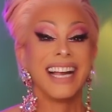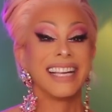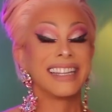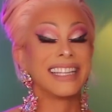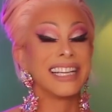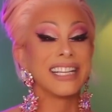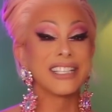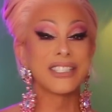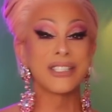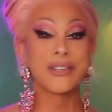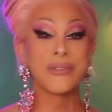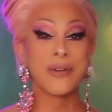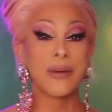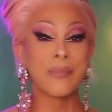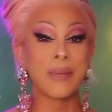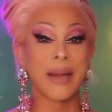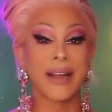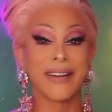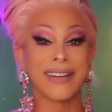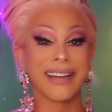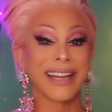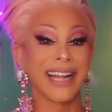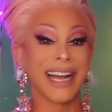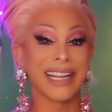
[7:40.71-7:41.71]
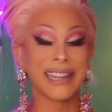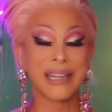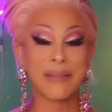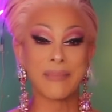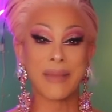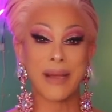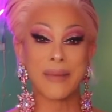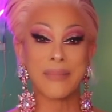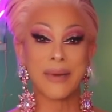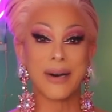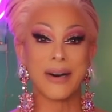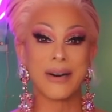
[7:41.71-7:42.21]
These two apparently got the
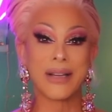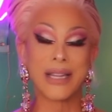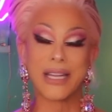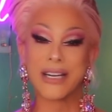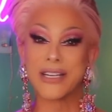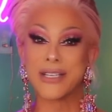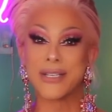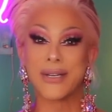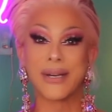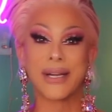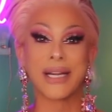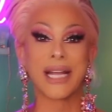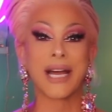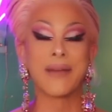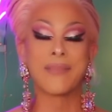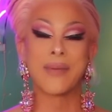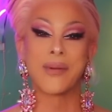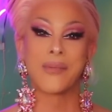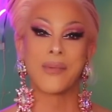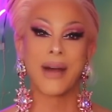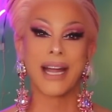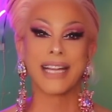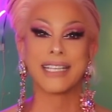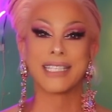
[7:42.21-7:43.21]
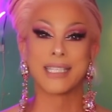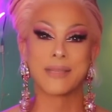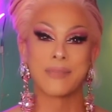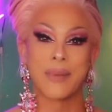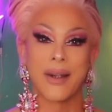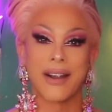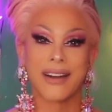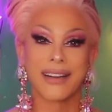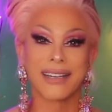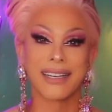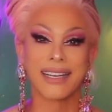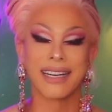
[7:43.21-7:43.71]
memo. They're showing up in white and
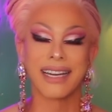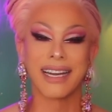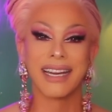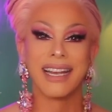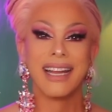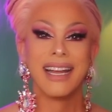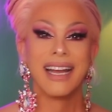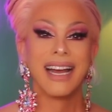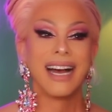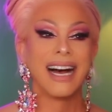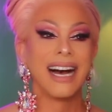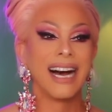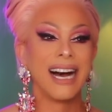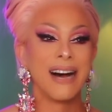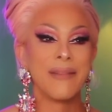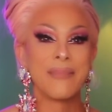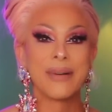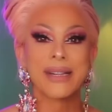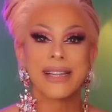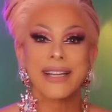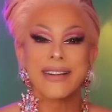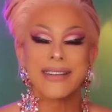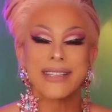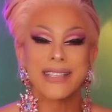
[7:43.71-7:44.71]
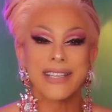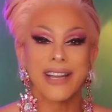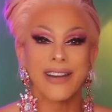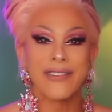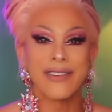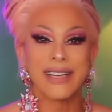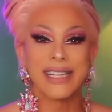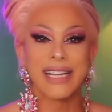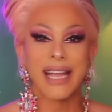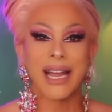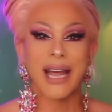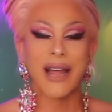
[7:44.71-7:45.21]
sparkly, but they're
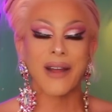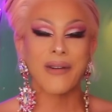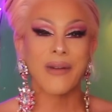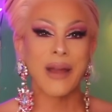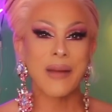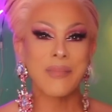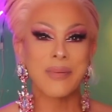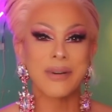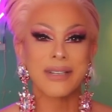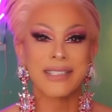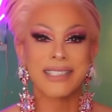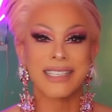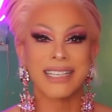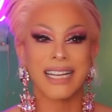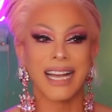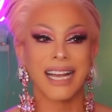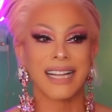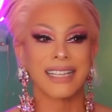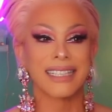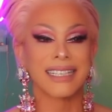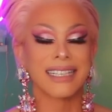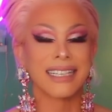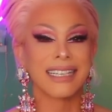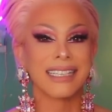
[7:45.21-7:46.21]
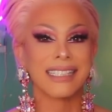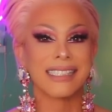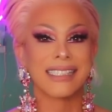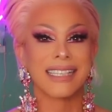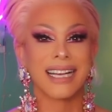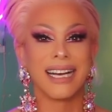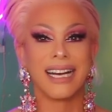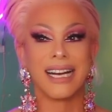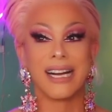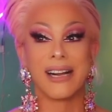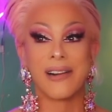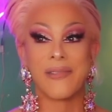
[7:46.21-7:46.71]
serving. They got great personalities.
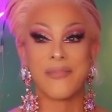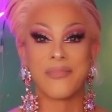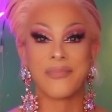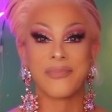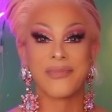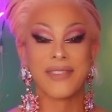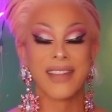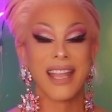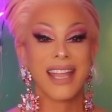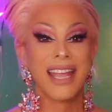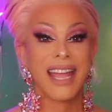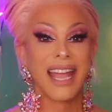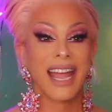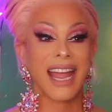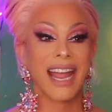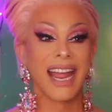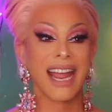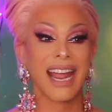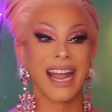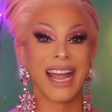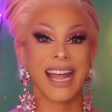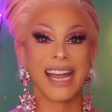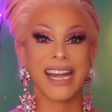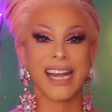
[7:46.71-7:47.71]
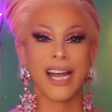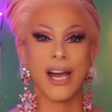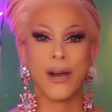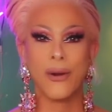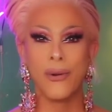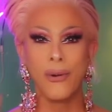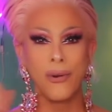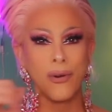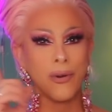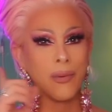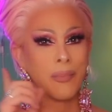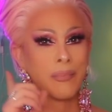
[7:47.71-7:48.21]
And,
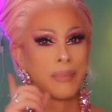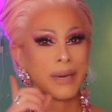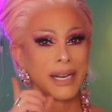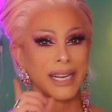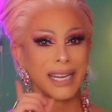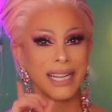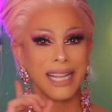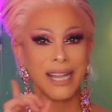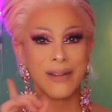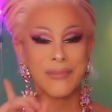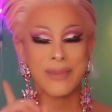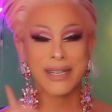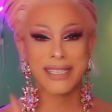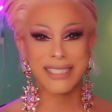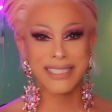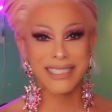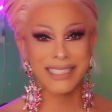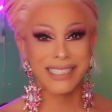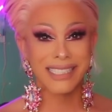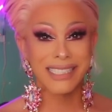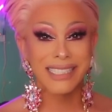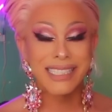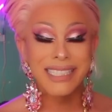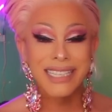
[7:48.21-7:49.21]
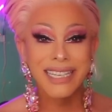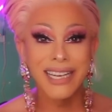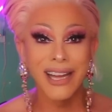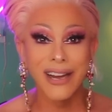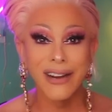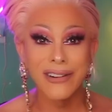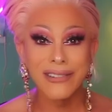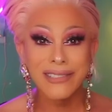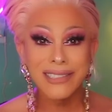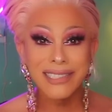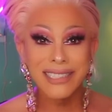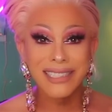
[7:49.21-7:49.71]
ooh, but can we just
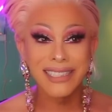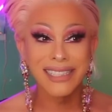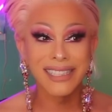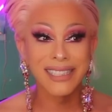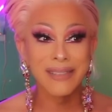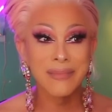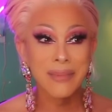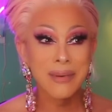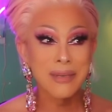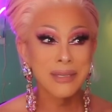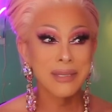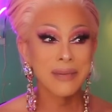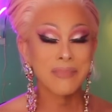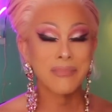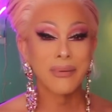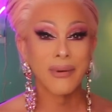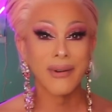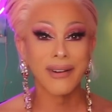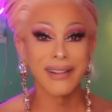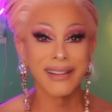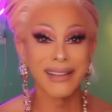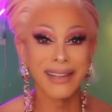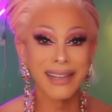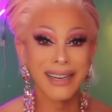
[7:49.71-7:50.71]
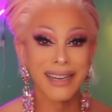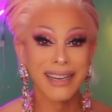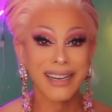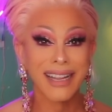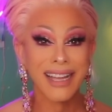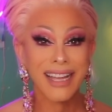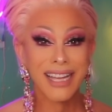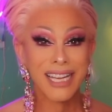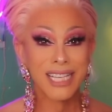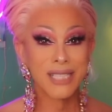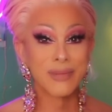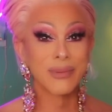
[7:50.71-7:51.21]
note the most important thing
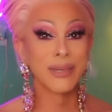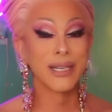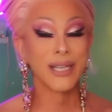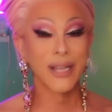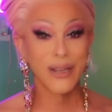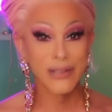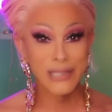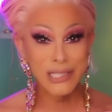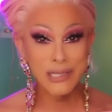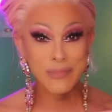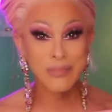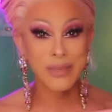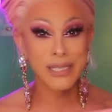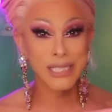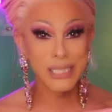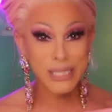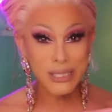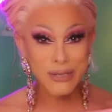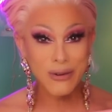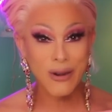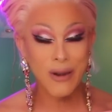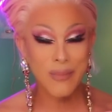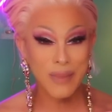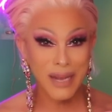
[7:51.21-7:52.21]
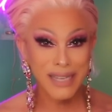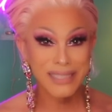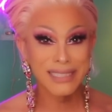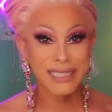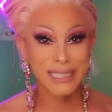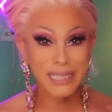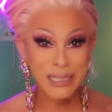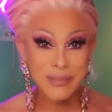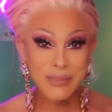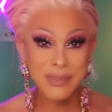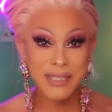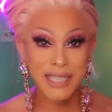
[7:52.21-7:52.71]
is we know these bitches are about
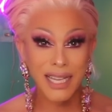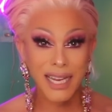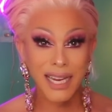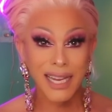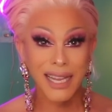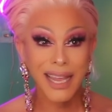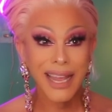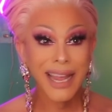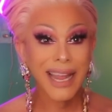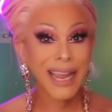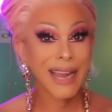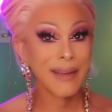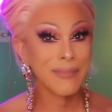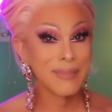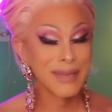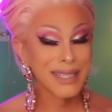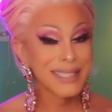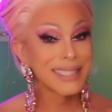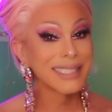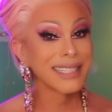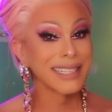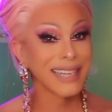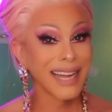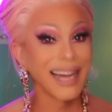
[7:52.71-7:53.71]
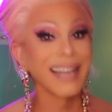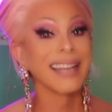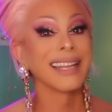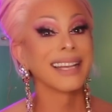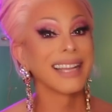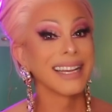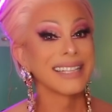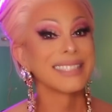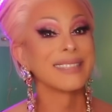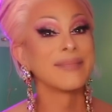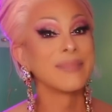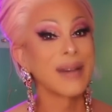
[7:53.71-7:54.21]
to lip sync, and Miss Denali
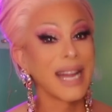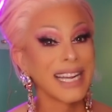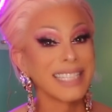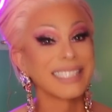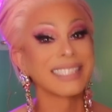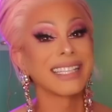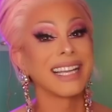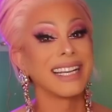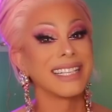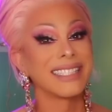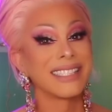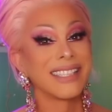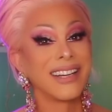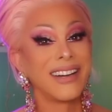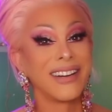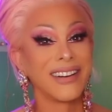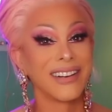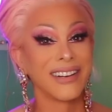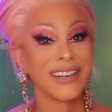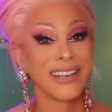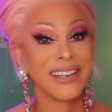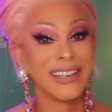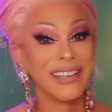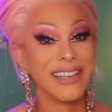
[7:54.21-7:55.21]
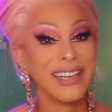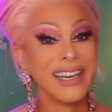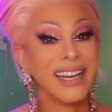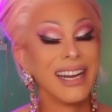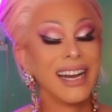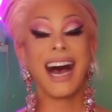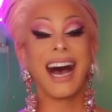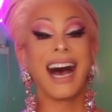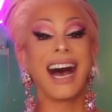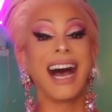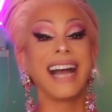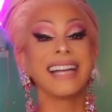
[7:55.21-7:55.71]
got some ice skates on, girl.
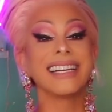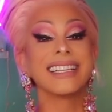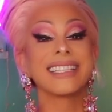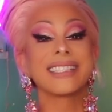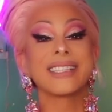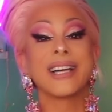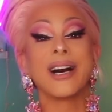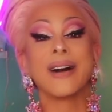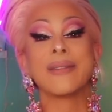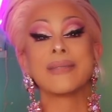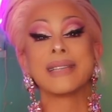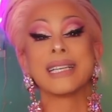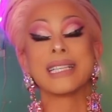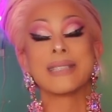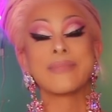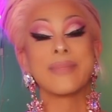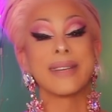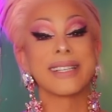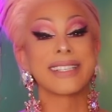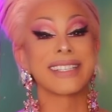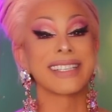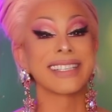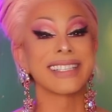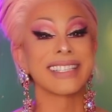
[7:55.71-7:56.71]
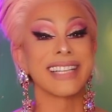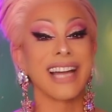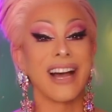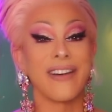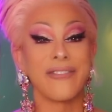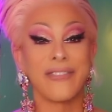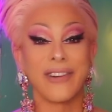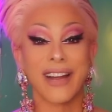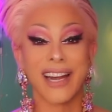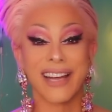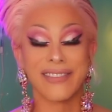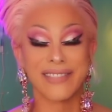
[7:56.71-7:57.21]
I just hope this bitch does
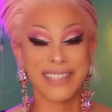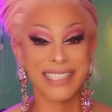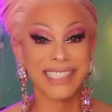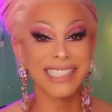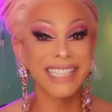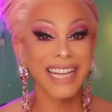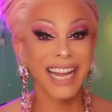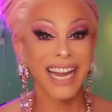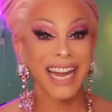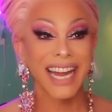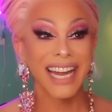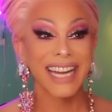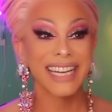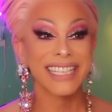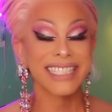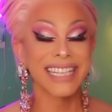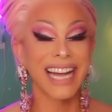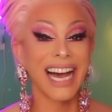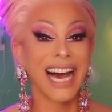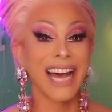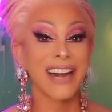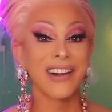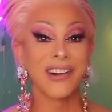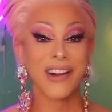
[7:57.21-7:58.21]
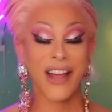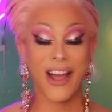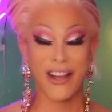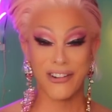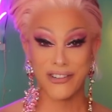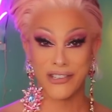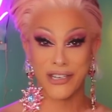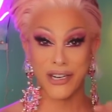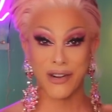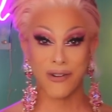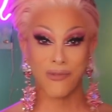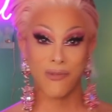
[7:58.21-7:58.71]
not fall off the stage. I don't know how
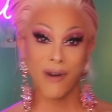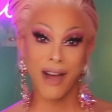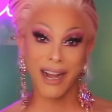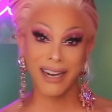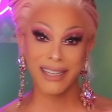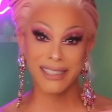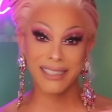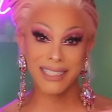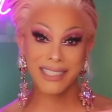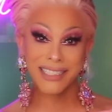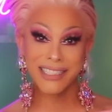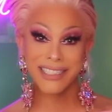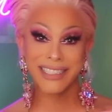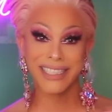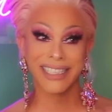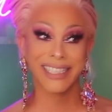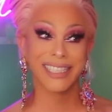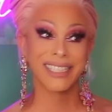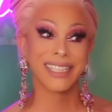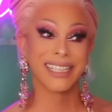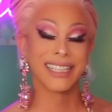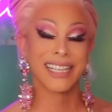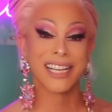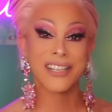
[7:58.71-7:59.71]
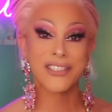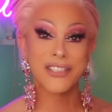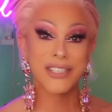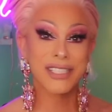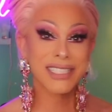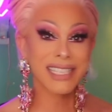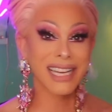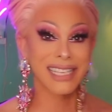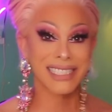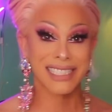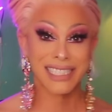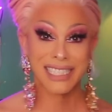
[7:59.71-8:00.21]
she gonna walk in this shit, and then
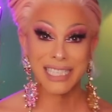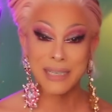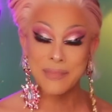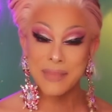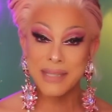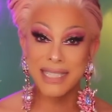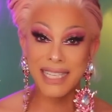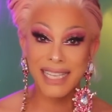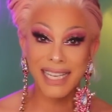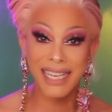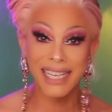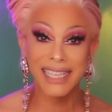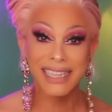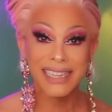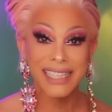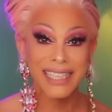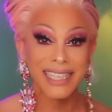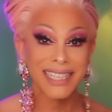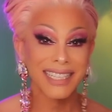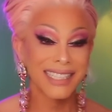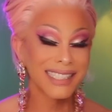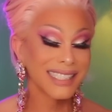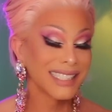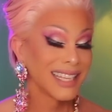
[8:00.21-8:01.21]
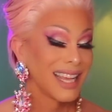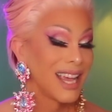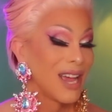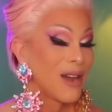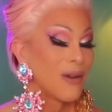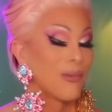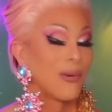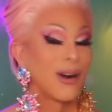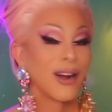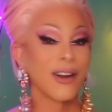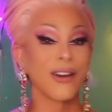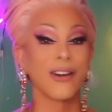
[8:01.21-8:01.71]
she's got to lip sync in this.
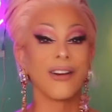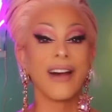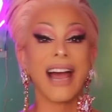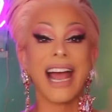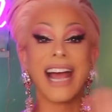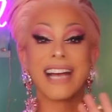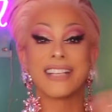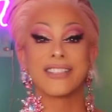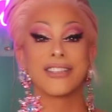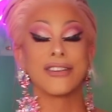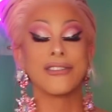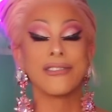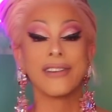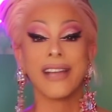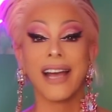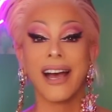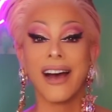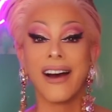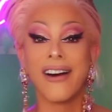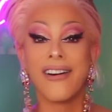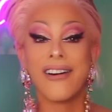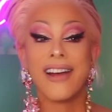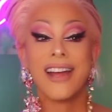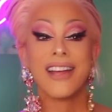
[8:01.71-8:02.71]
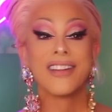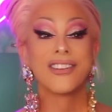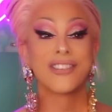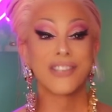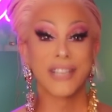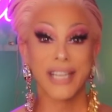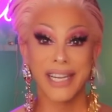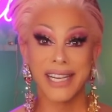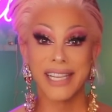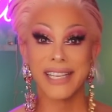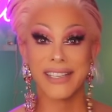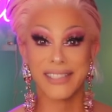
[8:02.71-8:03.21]
Well, girl, as you know,
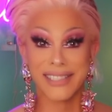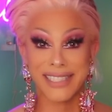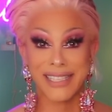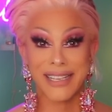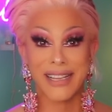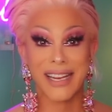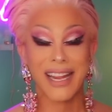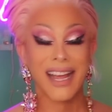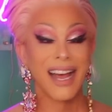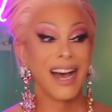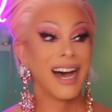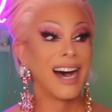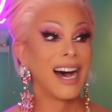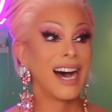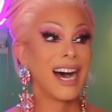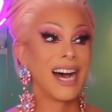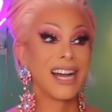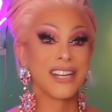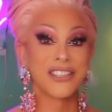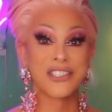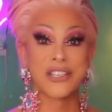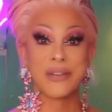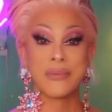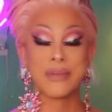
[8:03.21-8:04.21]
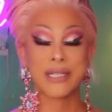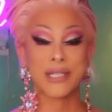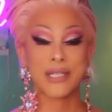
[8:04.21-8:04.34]
she killed it. She